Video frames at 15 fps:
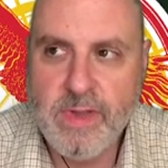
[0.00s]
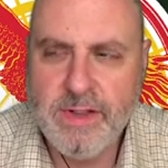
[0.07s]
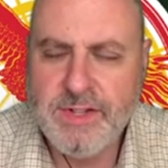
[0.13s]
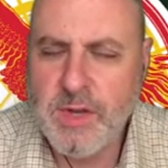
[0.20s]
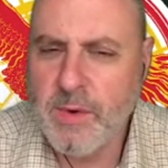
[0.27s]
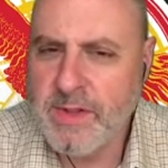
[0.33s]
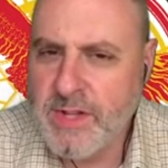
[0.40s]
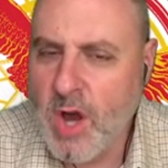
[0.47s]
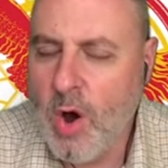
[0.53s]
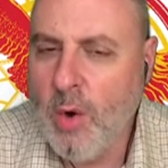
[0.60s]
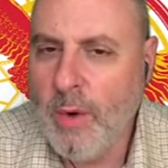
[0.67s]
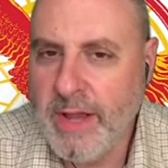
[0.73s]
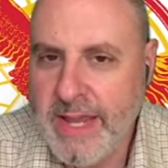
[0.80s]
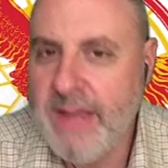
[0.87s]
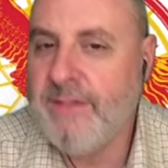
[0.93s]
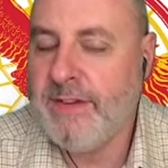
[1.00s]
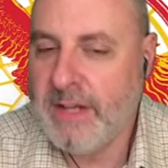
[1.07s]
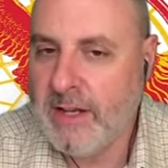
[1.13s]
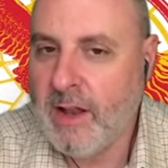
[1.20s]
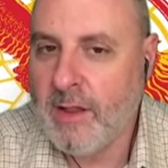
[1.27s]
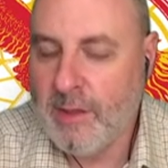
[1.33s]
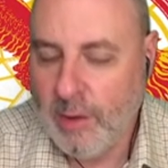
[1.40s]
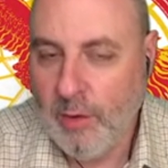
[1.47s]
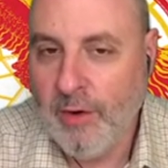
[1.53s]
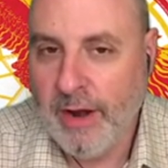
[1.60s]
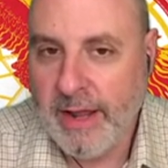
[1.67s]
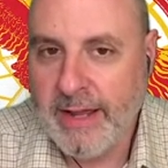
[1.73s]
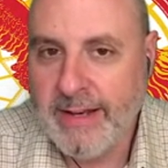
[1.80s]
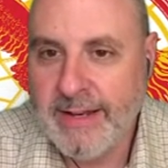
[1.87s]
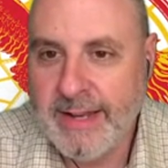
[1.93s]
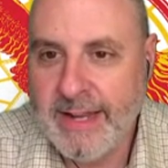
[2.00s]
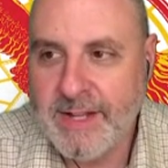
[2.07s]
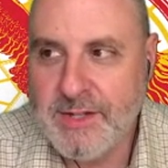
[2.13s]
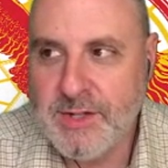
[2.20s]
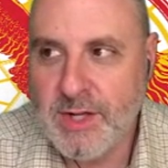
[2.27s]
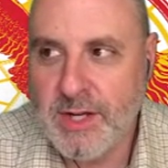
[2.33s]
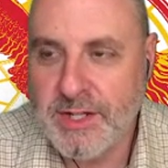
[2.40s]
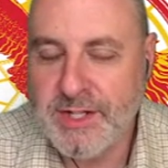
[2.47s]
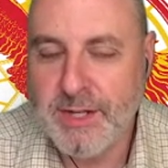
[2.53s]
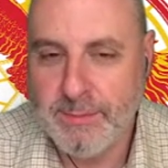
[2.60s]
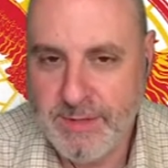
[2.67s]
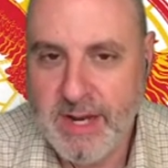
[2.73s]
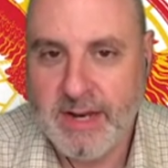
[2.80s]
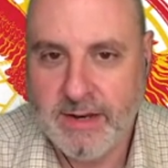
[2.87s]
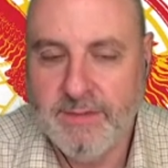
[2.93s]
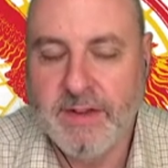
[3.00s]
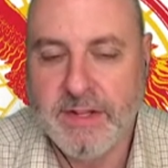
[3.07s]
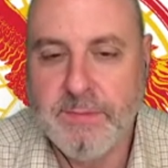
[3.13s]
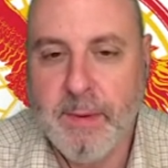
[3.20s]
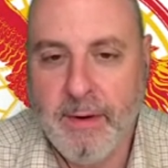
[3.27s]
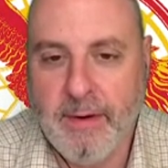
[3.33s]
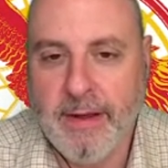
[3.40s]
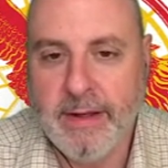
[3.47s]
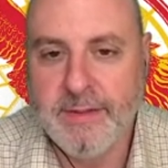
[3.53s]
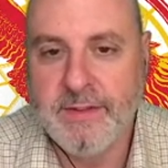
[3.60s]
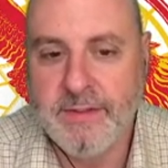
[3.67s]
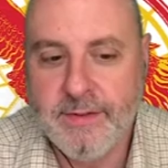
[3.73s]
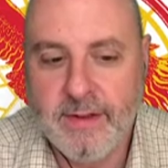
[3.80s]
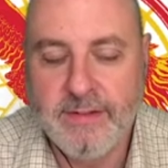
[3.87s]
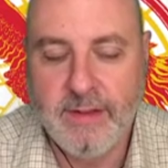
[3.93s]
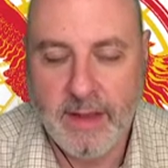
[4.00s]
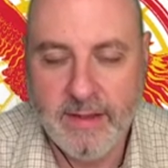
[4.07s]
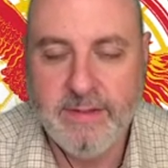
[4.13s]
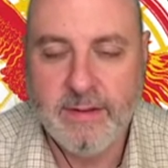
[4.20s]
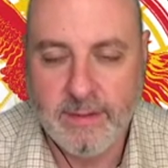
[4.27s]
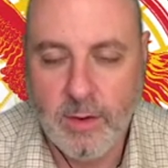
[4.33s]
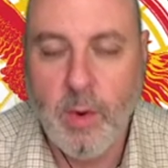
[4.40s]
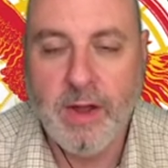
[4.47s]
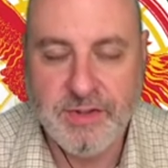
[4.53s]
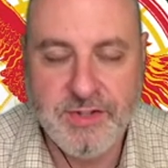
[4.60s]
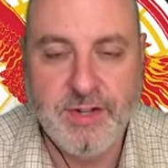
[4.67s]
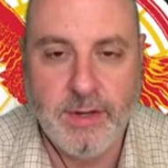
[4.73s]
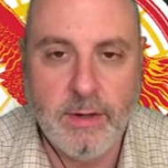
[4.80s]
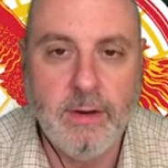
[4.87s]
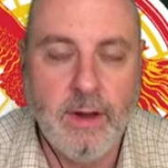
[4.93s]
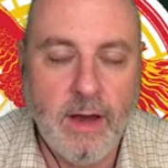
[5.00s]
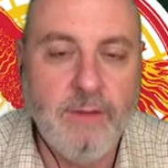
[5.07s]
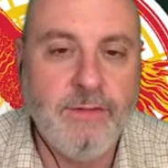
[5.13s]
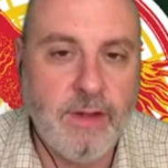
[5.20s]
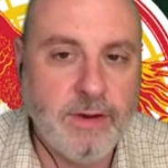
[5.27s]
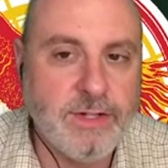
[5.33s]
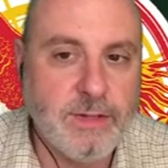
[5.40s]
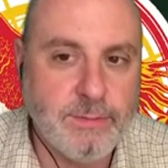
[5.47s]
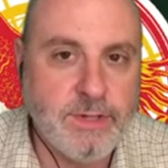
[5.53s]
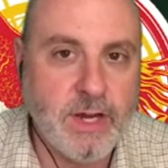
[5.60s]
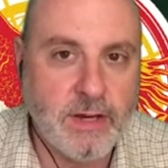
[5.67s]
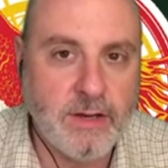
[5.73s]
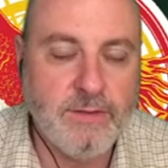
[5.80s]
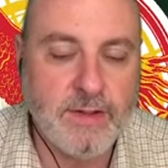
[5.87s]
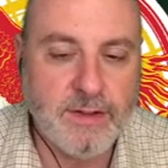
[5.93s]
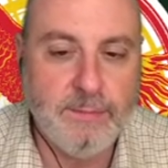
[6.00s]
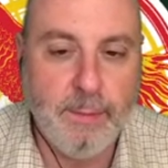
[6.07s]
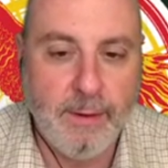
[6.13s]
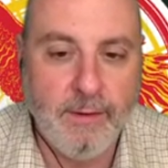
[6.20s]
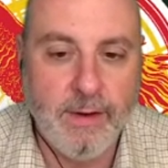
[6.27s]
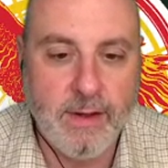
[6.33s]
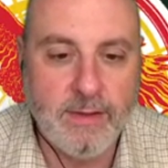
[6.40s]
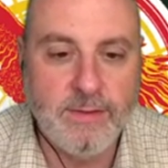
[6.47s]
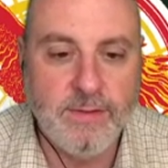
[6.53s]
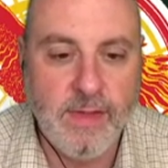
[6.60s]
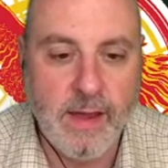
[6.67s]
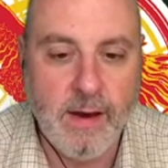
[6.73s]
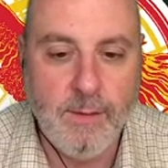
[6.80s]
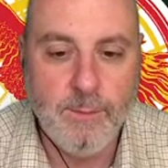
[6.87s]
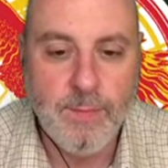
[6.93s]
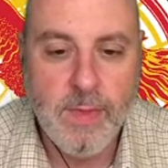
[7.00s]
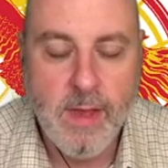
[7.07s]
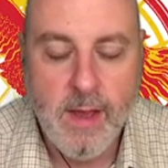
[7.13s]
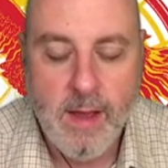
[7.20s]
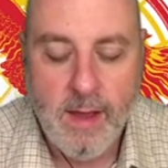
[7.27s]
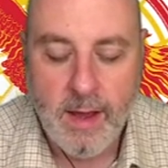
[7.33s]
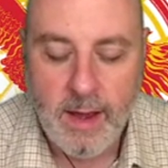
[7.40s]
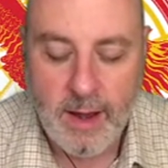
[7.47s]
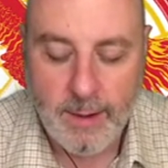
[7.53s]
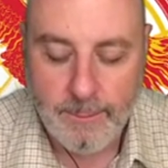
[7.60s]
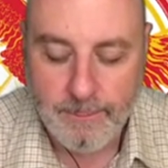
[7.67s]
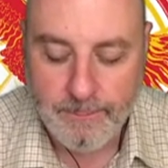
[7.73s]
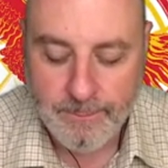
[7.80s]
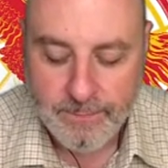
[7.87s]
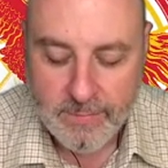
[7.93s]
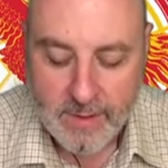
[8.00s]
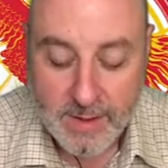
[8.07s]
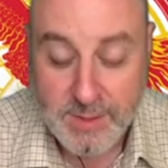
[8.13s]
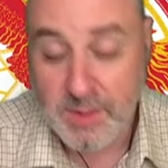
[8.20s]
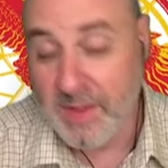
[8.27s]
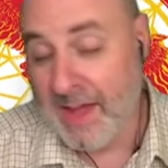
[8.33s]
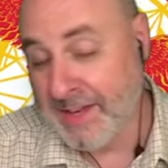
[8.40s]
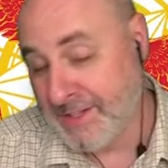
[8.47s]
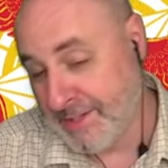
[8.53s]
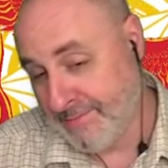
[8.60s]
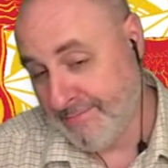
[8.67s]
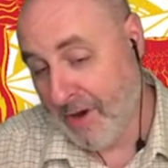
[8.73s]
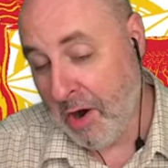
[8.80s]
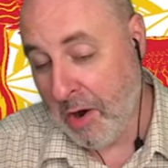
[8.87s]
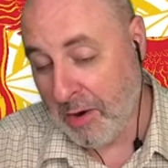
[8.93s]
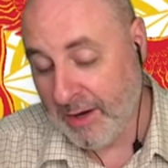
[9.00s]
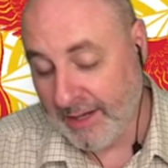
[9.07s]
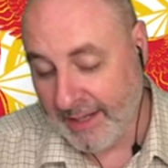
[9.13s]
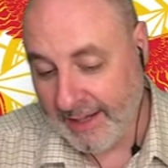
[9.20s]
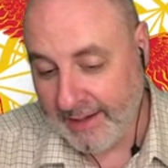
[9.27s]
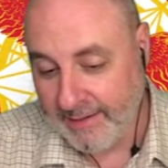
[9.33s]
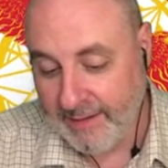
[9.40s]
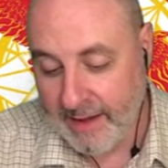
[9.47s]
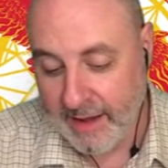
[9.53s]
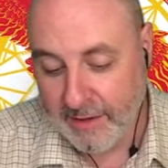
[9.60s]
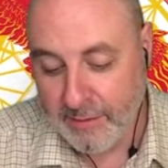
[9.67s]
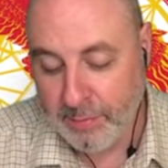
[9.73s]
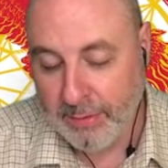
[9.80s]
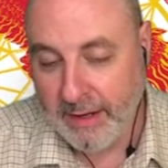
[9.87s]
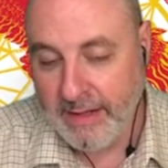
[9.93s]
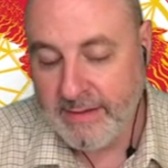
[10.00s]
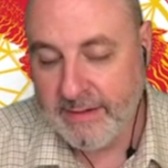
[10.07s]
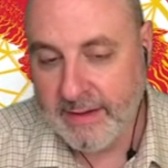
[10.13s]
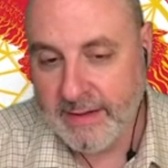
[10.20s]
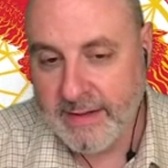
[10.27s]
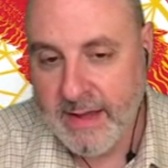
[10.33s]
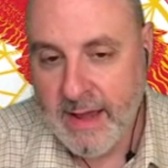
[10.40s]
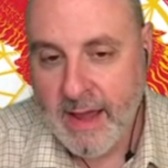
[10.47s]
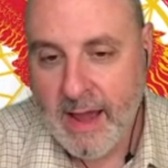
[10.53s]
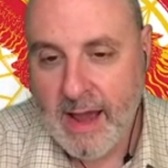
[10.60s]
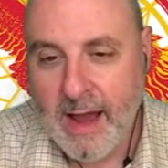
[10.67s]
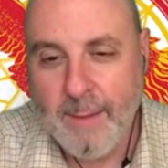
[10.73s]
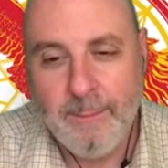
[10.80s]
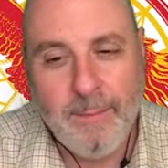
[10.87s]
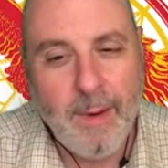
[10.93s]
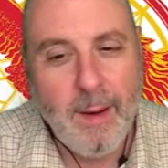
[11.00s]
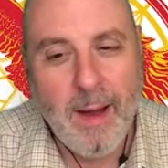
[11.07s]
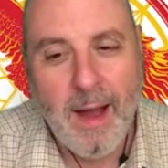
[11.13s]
so it's always even in Lothlorien, it's a subjective experience. It's it's a question of their subjective experience there. Um, so that hardly explains it. Um,